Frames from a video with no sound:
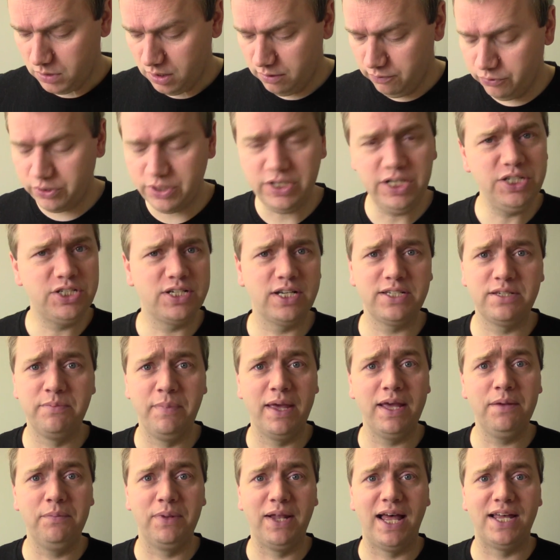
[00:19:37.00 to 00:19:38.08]
for each custom
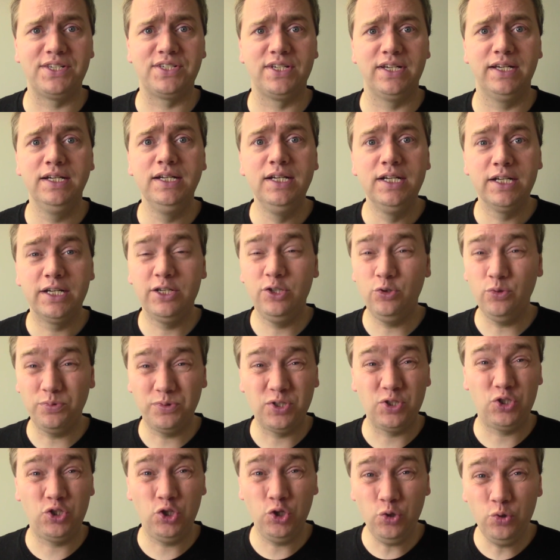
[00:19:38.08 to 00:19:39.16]
Mega Blasta, can do up
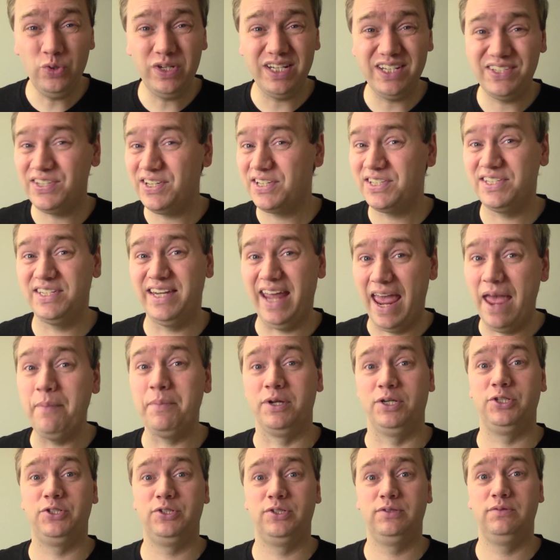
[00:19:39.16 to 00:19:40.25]
to 2d6
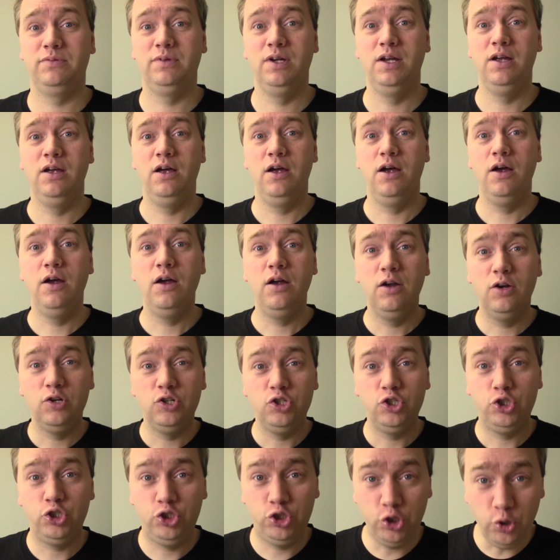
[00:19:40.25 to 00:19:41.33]
damage,
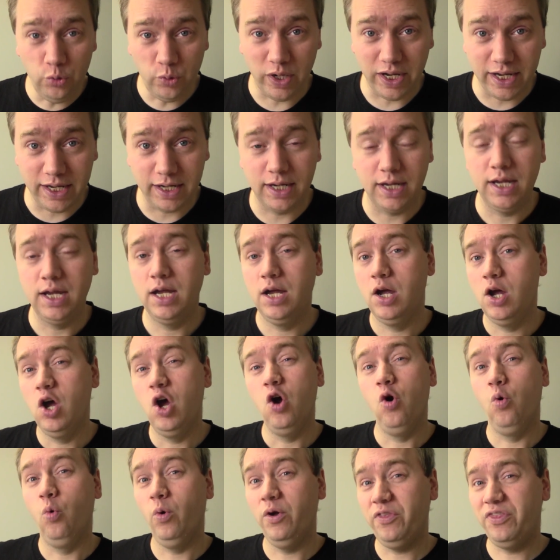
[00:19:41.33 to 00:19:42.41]
shooting
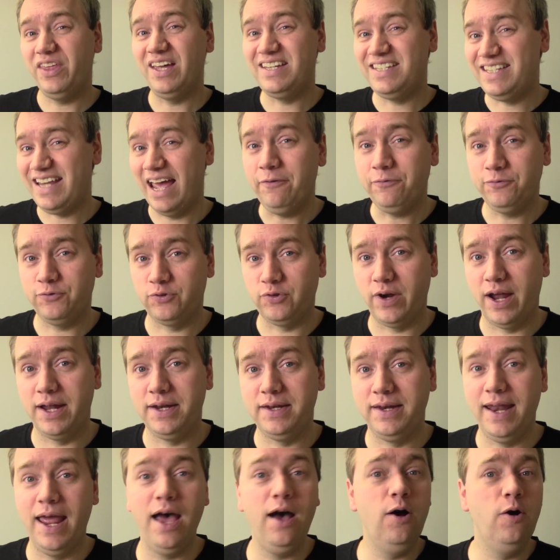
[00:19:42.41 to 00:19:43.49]
with a Death
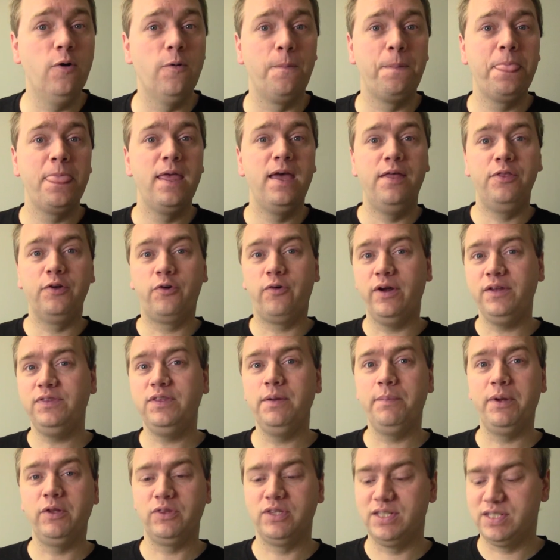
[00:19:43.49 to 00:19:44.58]
Dread. Now, the great
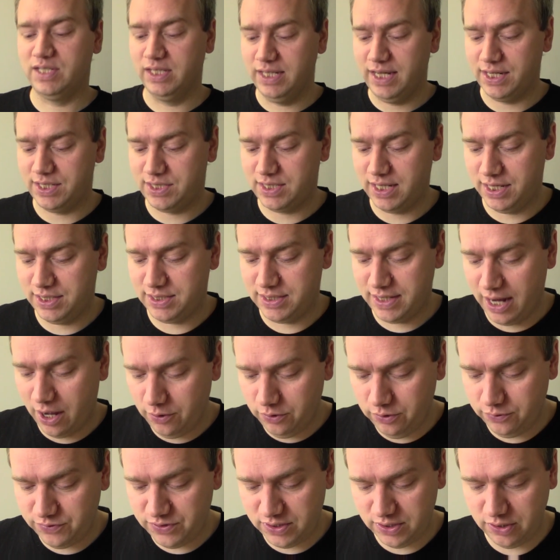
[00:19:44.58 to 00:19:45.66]
thing about this list is now
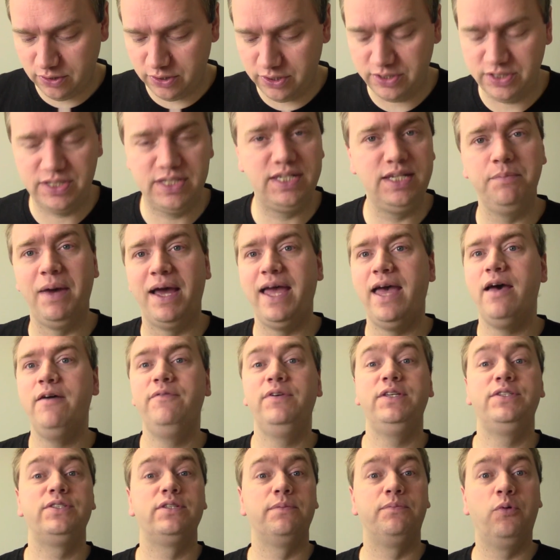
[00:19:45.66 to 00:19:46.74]
you see my
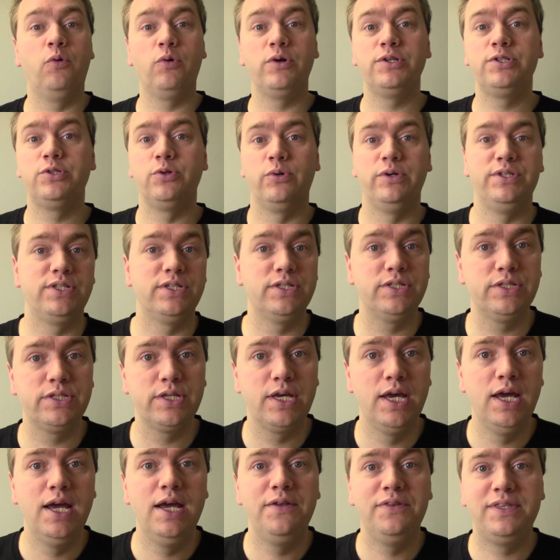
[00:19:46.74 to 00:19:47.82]
heavy support choices.
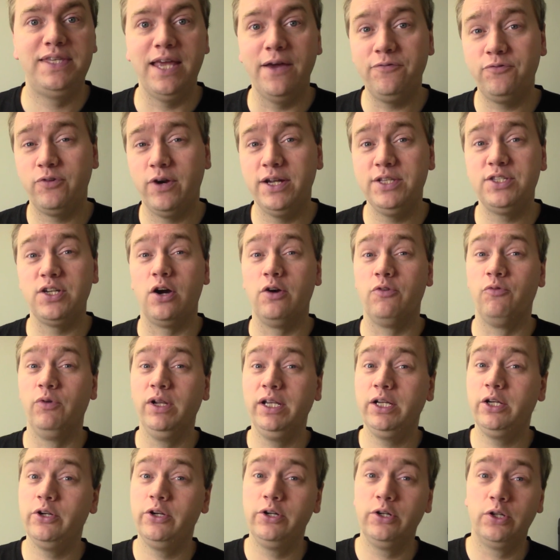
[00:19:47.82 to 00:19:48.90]
Death Dreads are
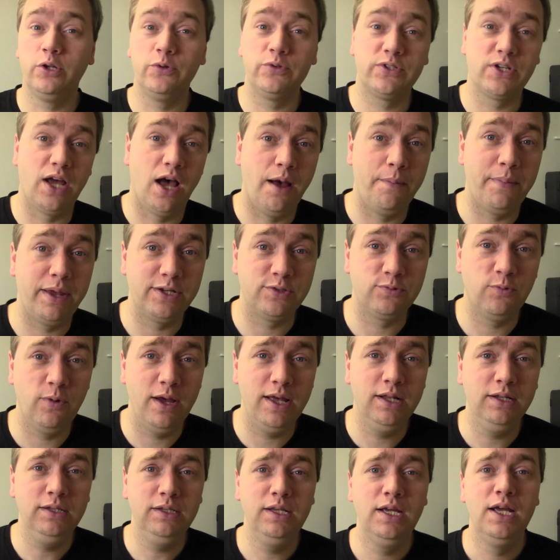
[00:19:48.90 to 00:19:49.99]
really good in close combat as
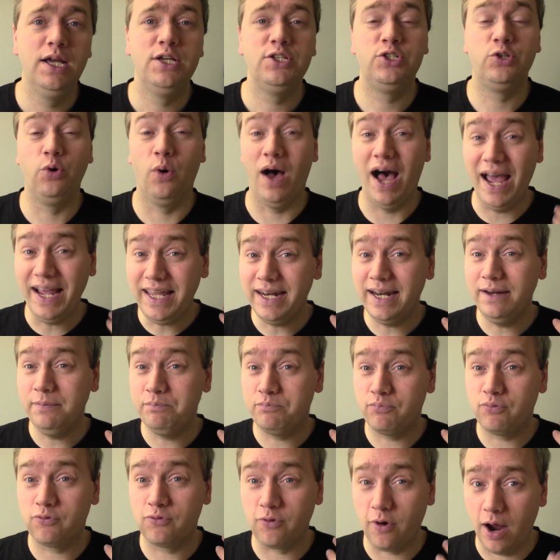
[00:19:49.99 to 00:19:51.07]
well, so I can
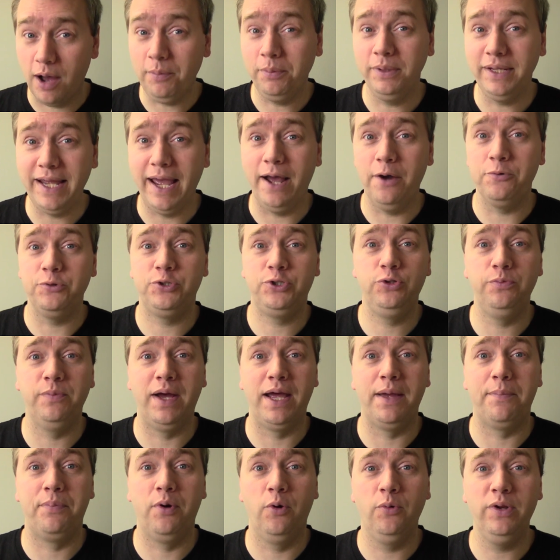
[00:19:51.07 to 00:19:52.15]
probably outshoot
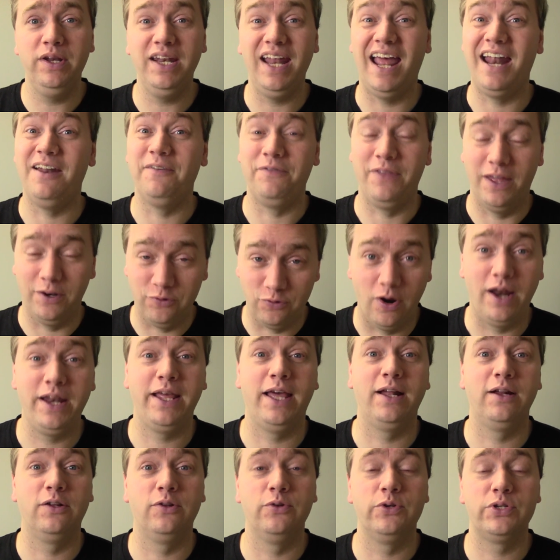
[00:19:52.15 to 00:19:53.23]
my opponent, and if they try to
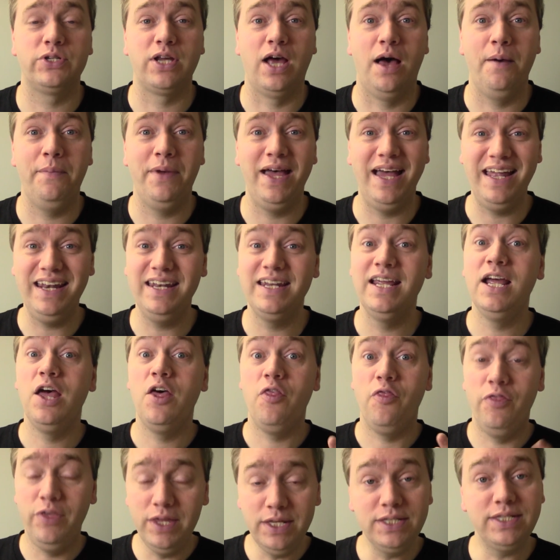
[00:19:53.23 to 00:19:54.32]
get in close combat,
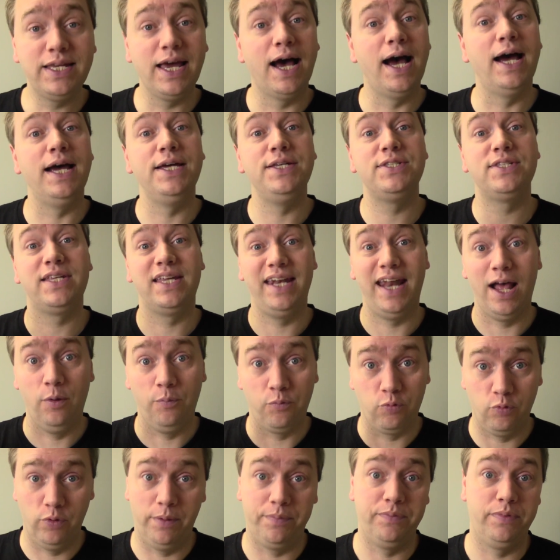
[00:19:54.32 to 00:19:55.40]
these guys can
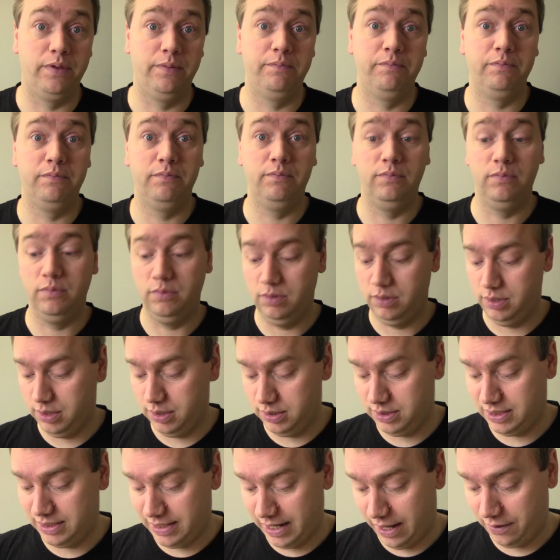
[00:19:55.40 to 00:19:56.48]
help rip them
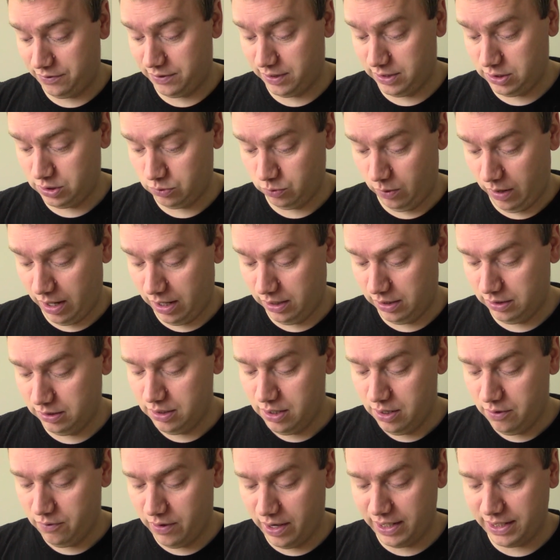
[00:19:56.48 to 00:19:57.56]
to death as well.
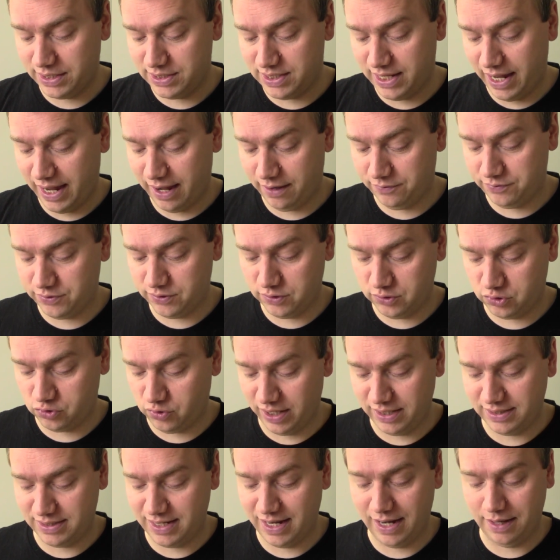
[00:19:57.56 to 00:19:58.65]
right? Because they have
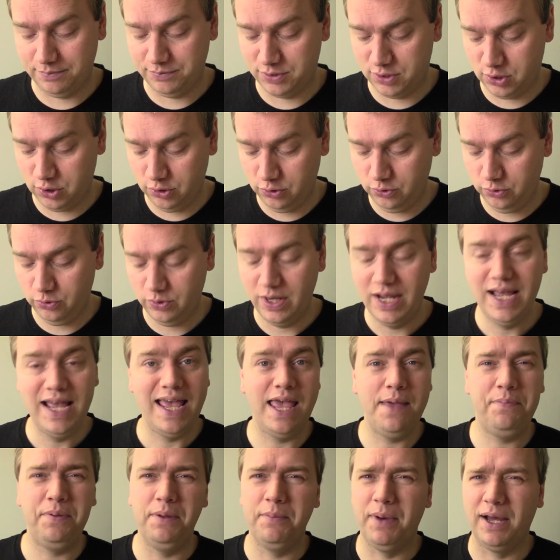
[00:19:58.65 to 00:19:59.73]
strength ×2,
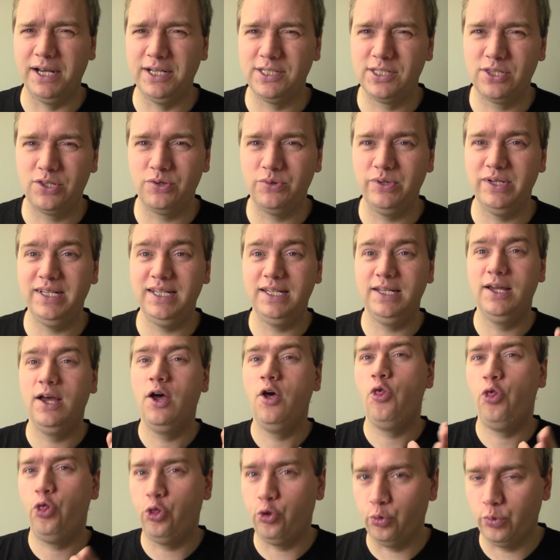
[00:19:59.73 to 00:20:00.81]
AP -3,
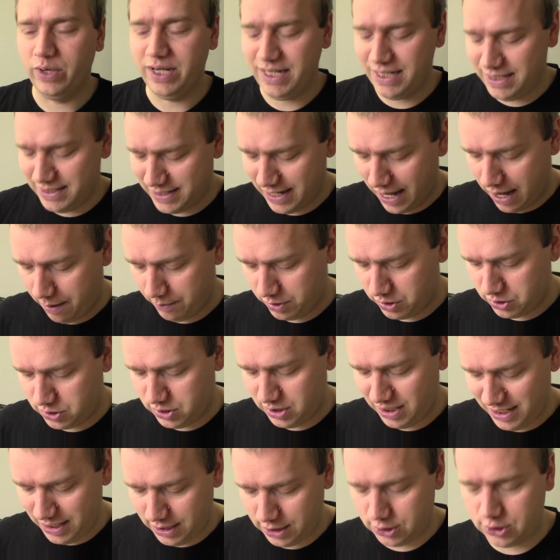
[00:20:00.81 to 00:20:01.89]
3
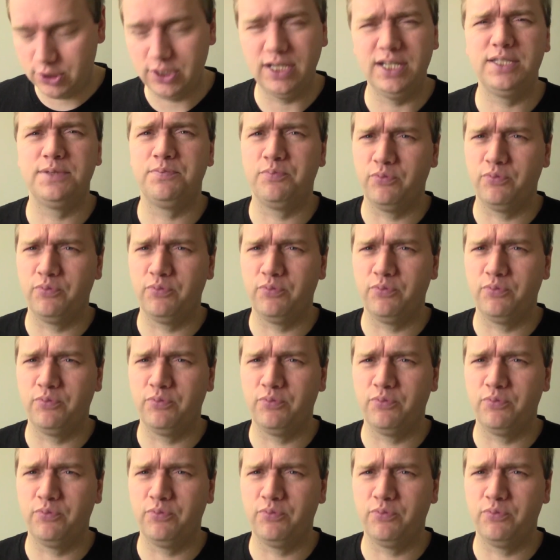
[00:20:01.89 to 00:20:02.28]
damage each. It's